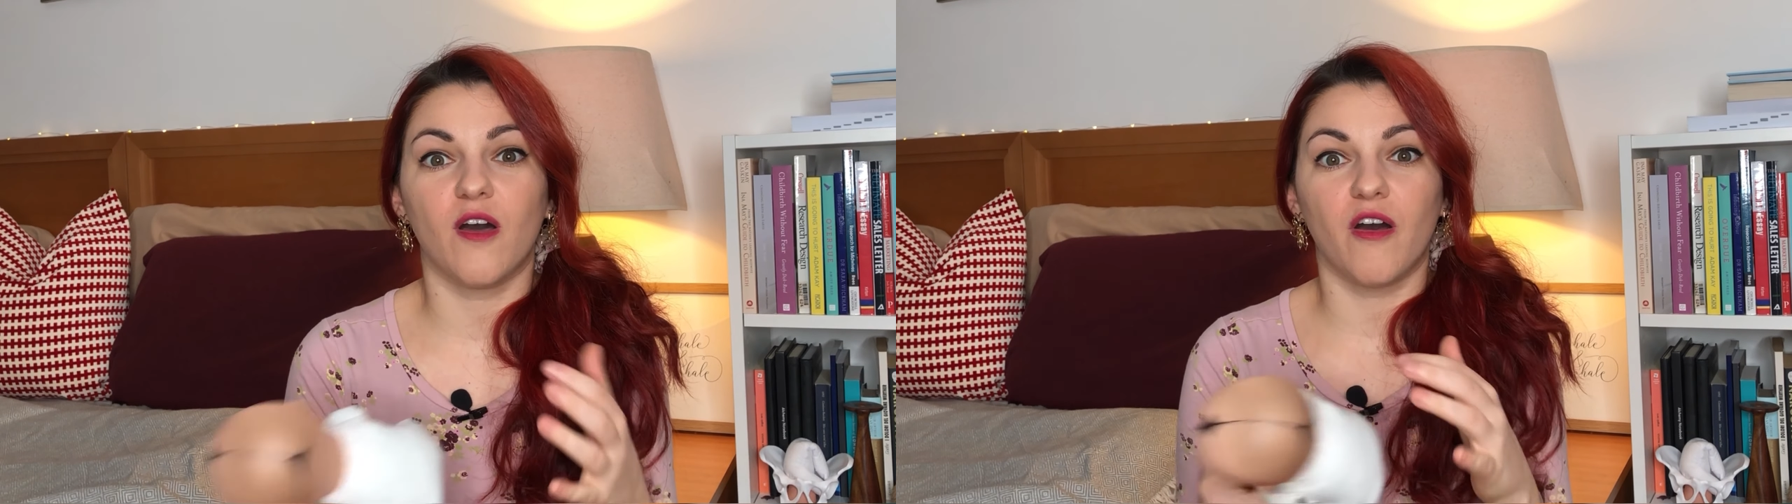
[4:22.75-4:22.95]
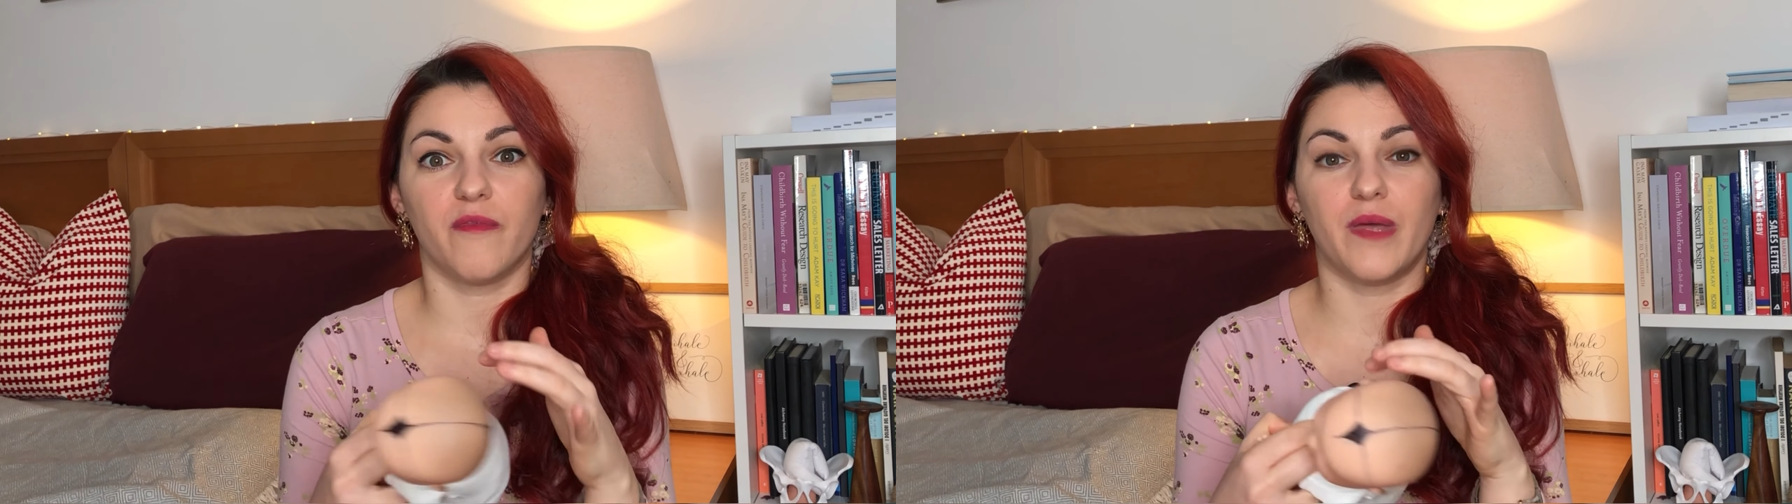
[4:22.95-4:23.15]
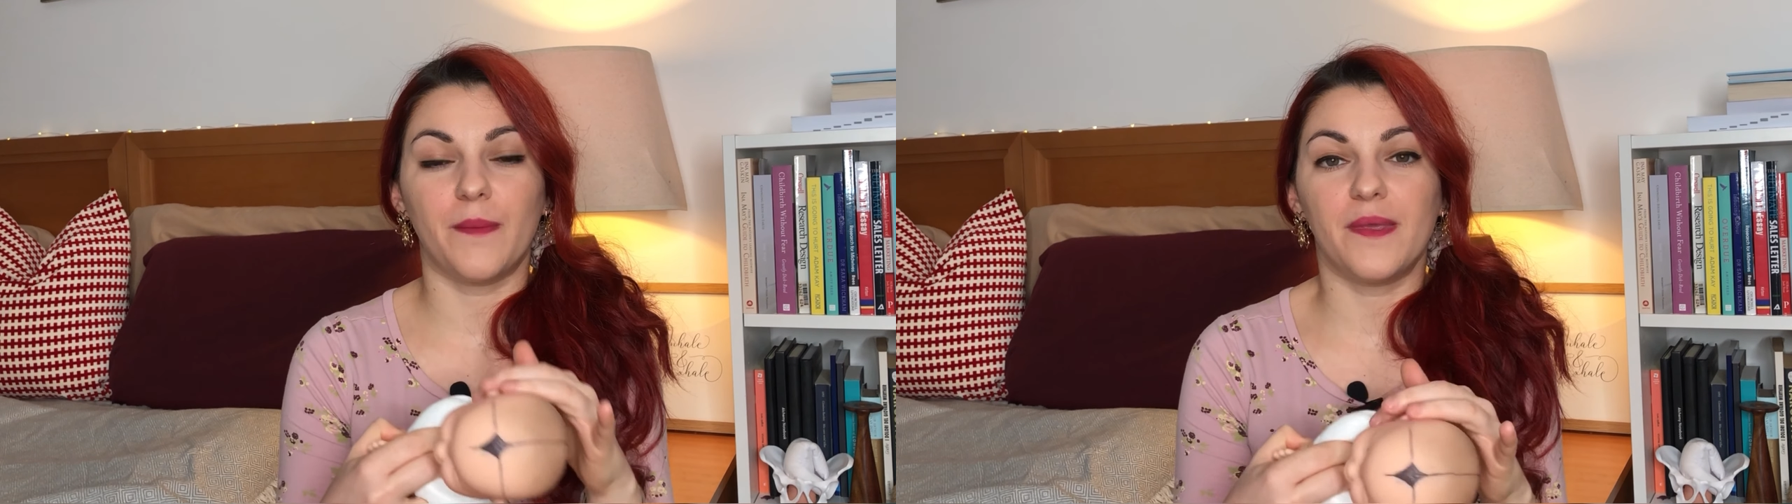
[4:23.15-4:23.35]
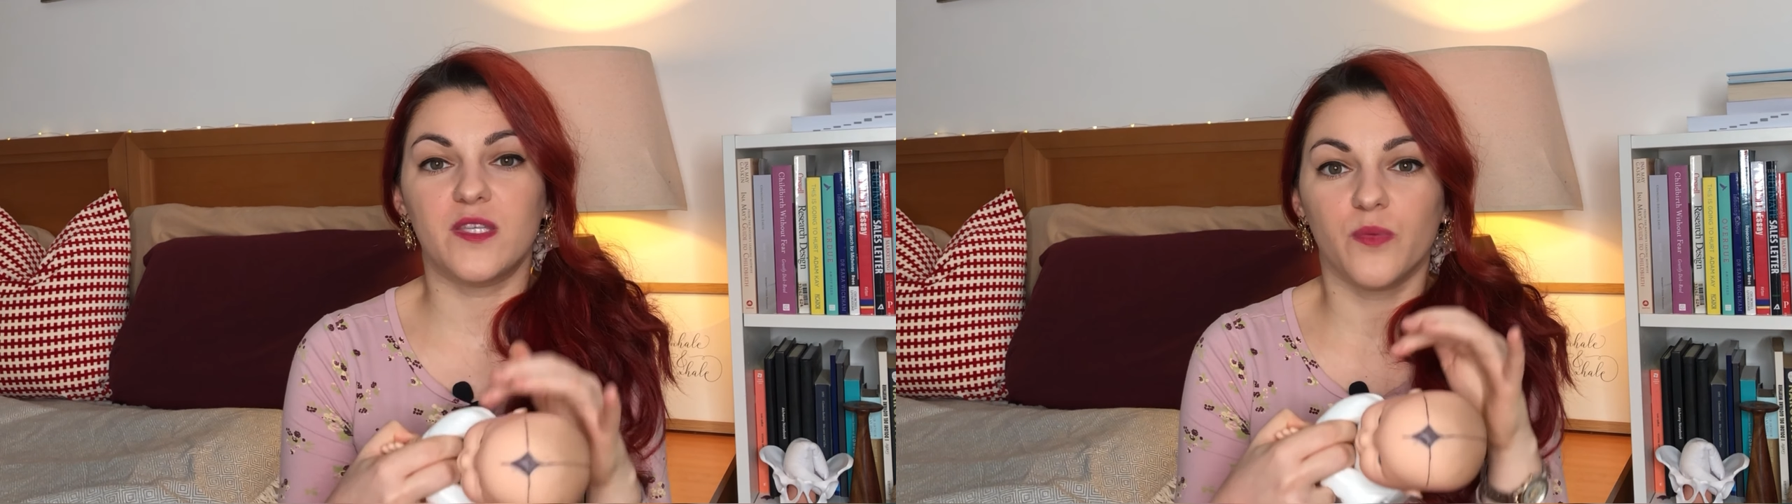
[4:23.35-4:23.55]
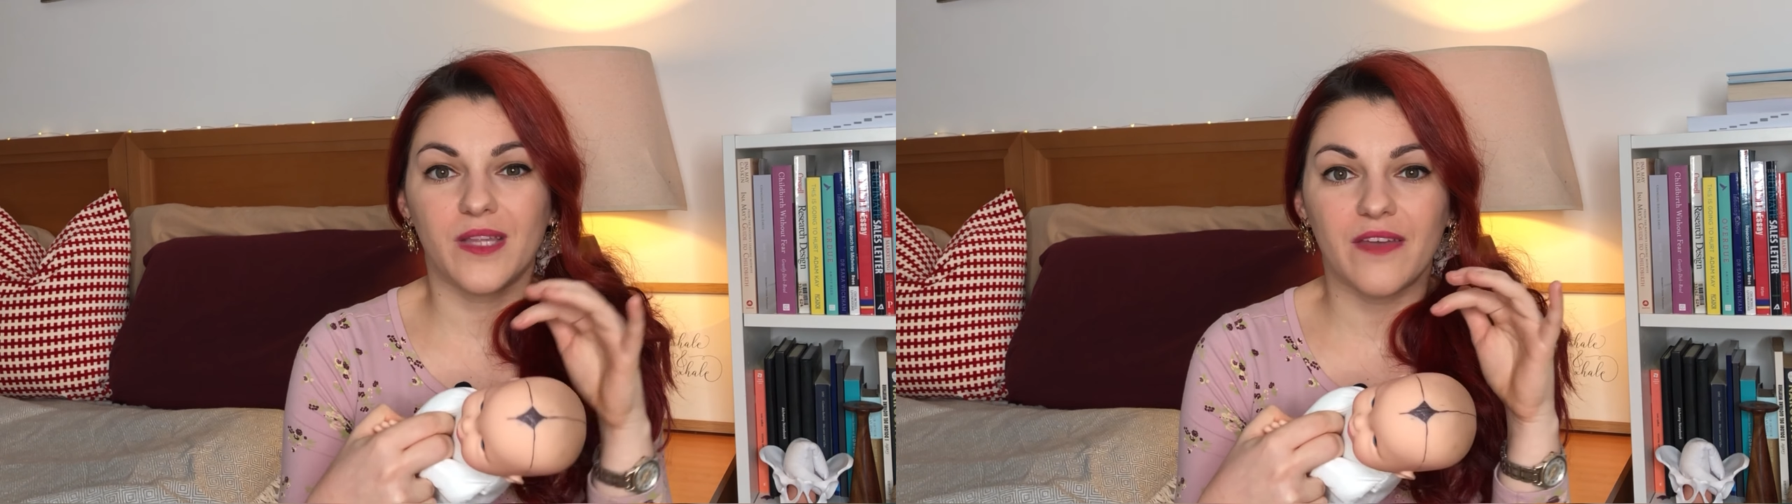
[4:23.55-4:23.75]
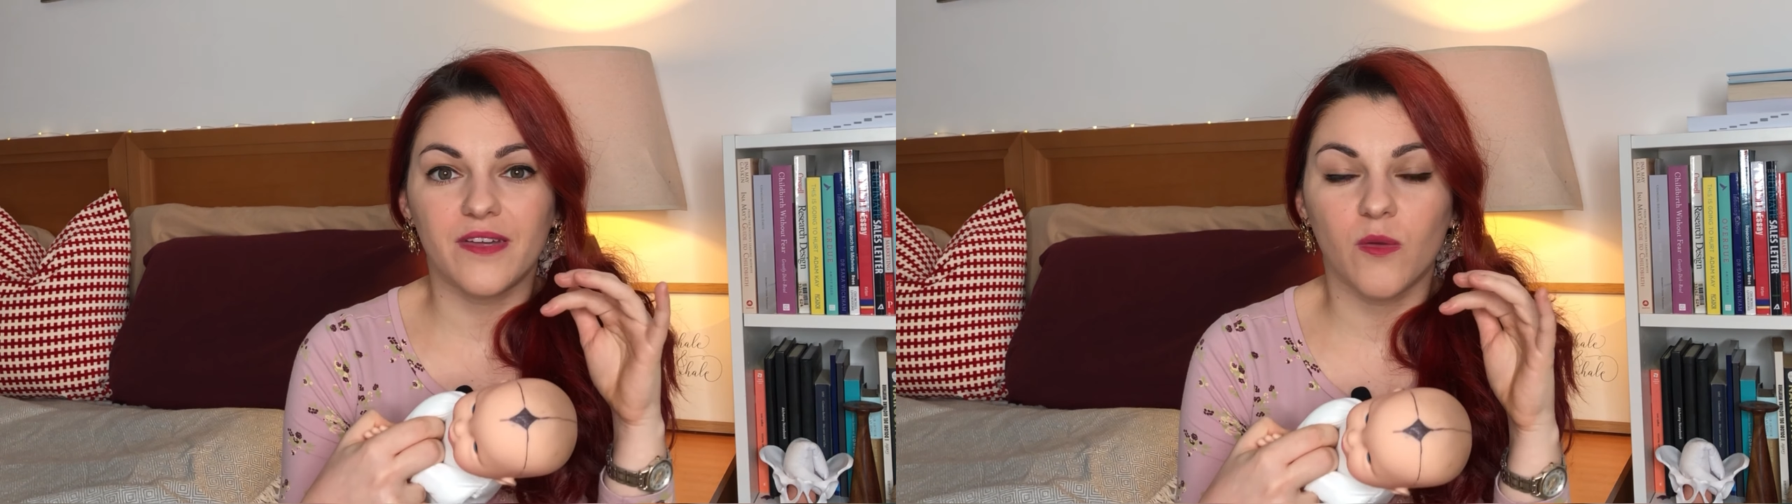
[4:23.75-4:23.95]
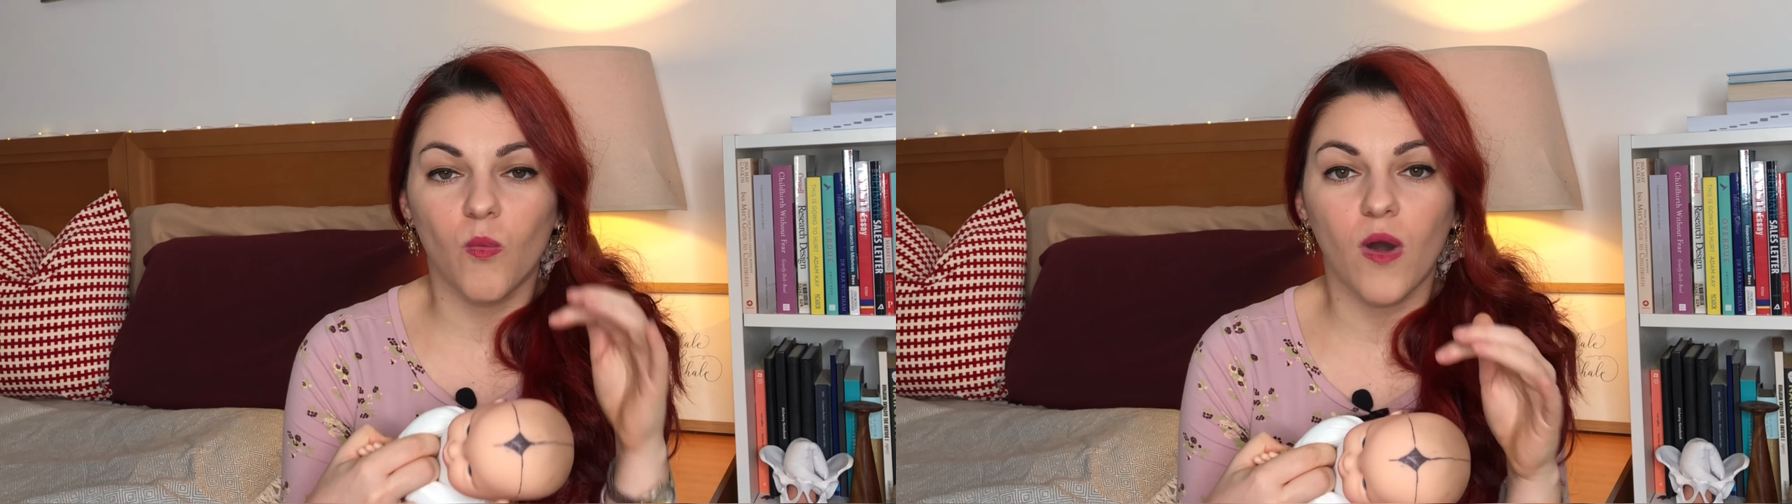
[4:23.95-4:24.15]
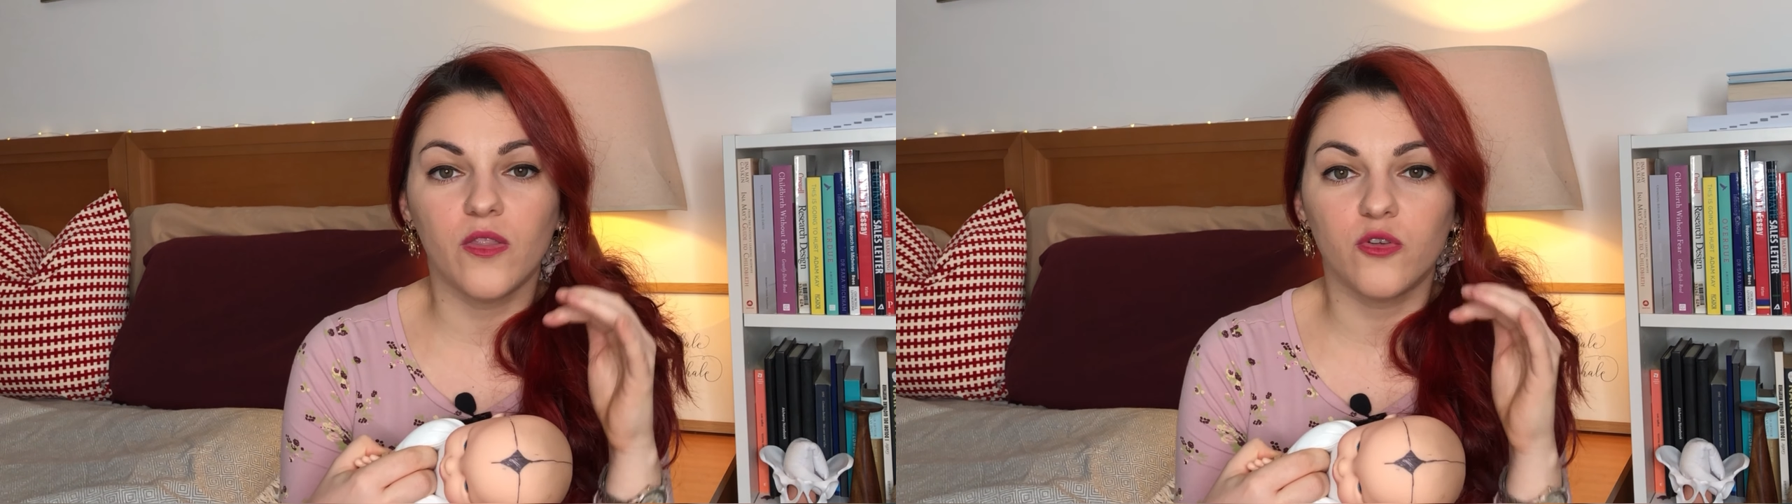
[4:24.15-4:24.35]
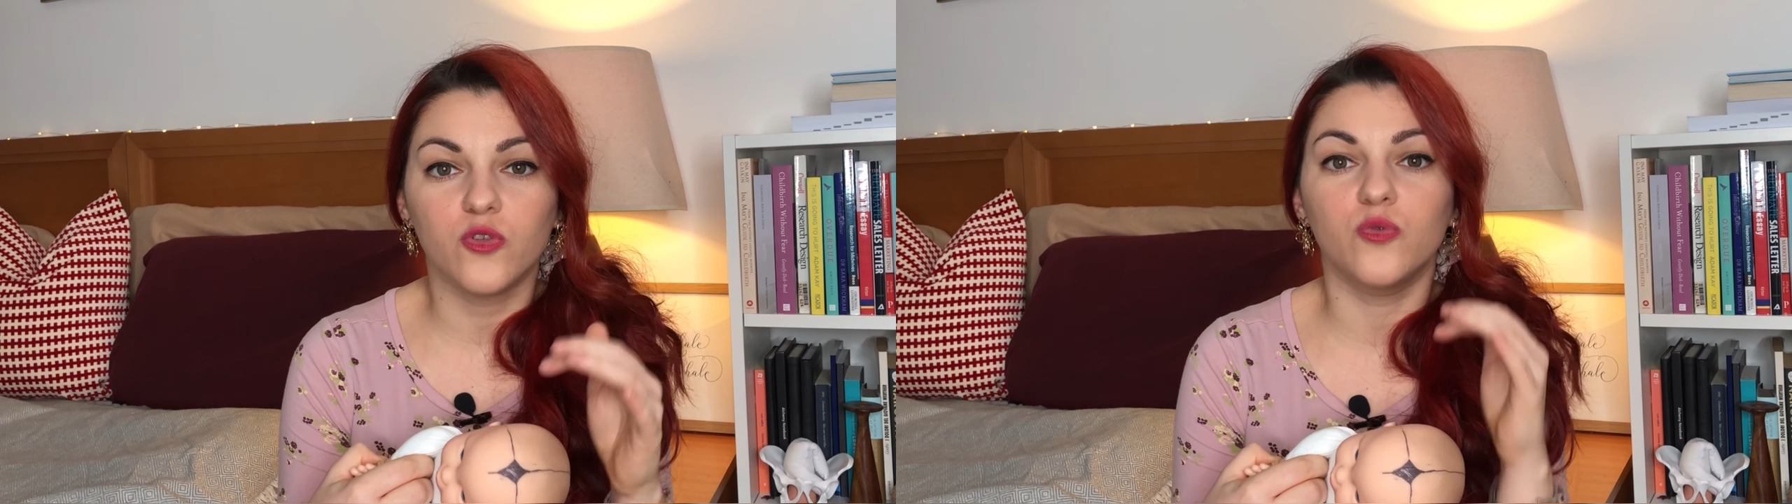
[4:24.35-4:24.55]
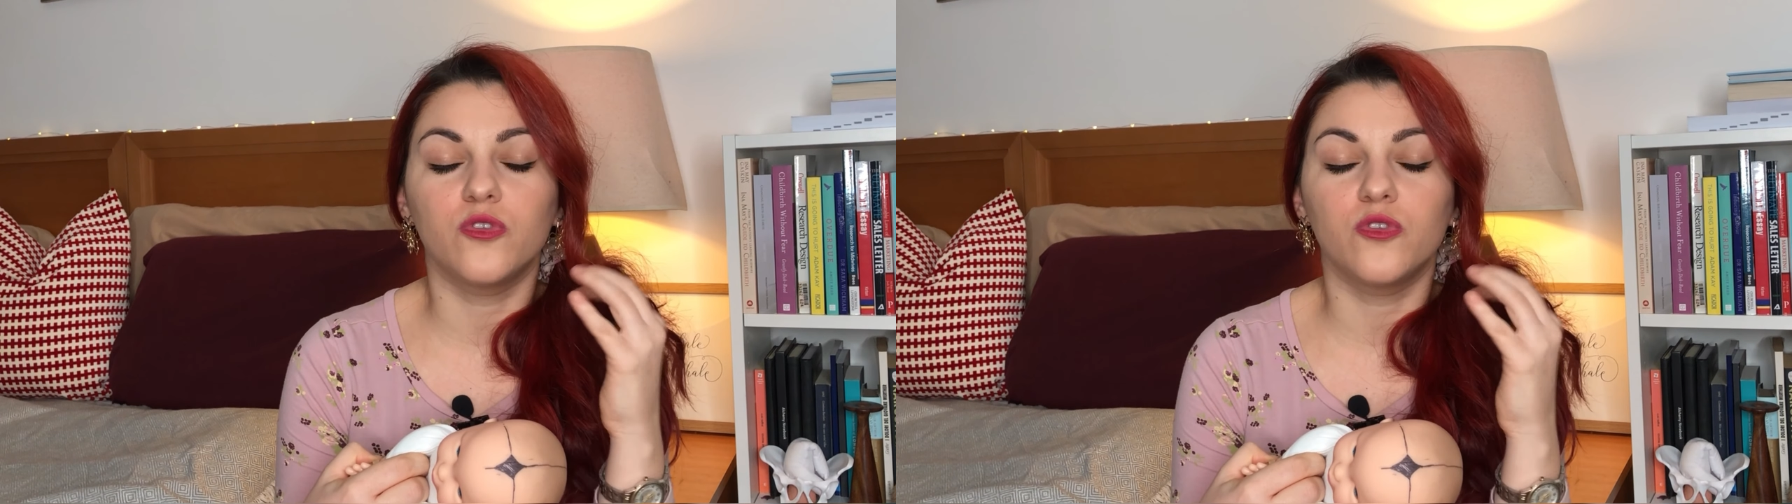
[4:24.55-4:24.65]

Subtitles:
of babies with even 1 or 2,